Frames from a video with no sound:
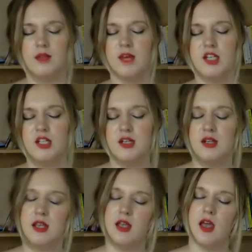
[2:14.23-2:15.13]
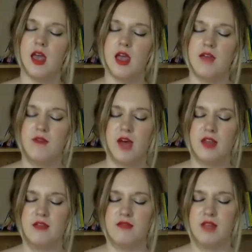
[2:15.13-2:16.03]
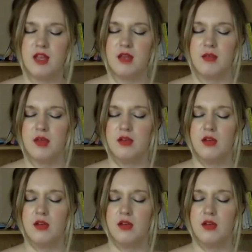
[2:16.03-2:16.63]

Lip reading: imagining a violet flame